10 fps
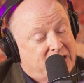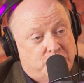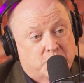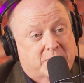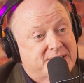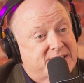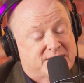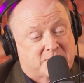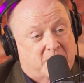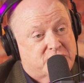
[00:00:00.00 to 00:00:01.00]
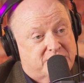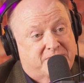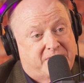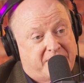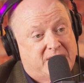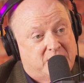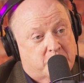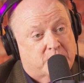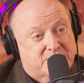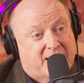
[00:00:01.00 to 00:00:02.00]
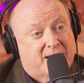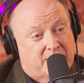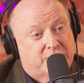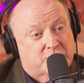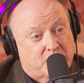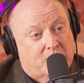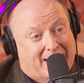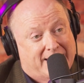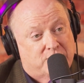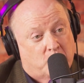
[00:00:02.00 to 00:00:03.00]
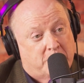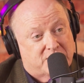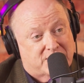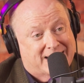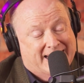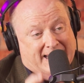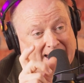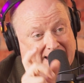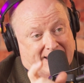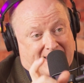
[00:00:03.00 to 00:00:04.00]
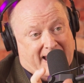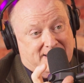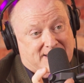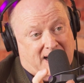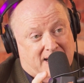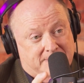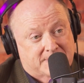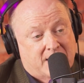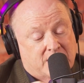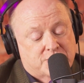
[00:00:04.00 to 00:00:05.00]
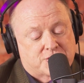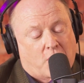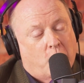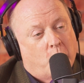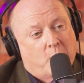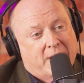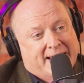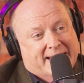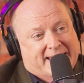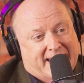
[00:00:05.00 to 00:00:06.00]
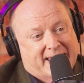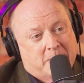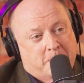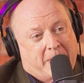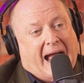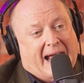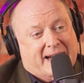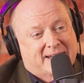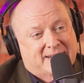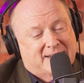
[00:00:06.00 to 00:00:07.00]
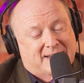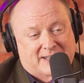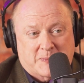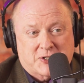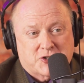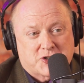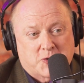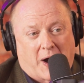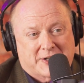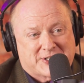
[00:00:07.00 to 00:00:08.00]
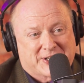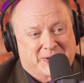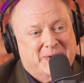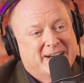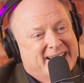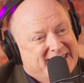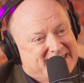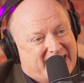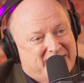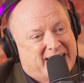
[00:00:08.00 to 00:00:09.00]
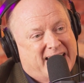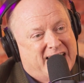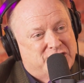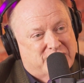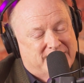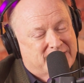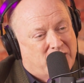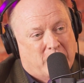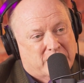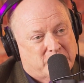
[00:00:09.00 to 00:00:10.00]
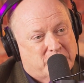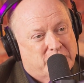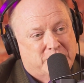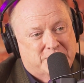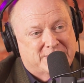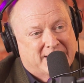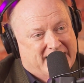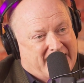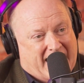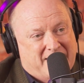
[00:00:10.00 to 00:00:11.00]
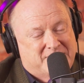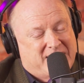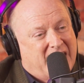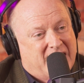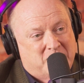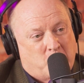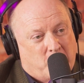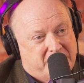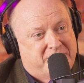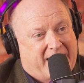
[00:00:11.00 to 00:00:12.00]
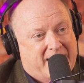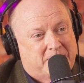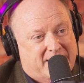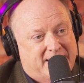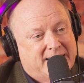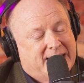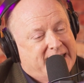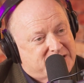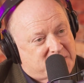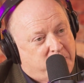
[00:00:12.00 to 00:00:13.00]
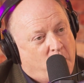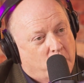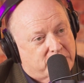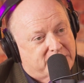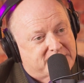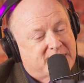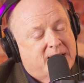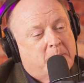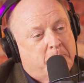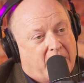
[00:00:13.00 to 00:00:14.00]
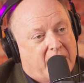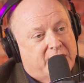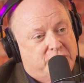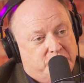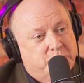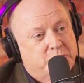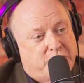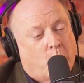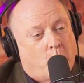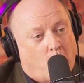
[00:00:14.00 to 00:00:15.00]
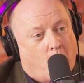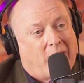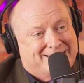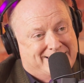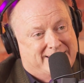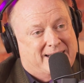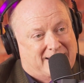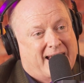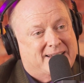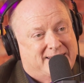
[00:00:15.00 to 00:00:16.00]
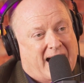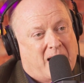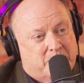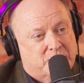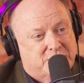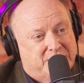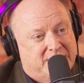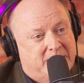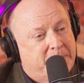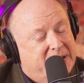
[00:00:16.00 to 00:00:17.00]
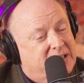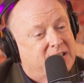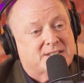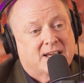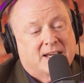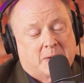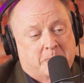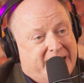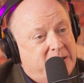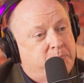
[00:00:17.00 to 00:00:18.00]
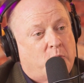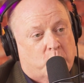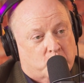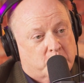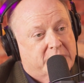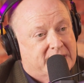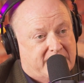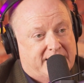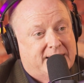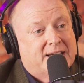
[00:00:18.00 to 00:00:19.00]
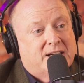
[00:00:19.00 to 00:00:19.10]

you can see as much as 15% of your total annual budget in that time. So kicking back as much as you want to, take a vacation, go on a cruise, have time with family is important, but you don't want to neglect the opportunity because people really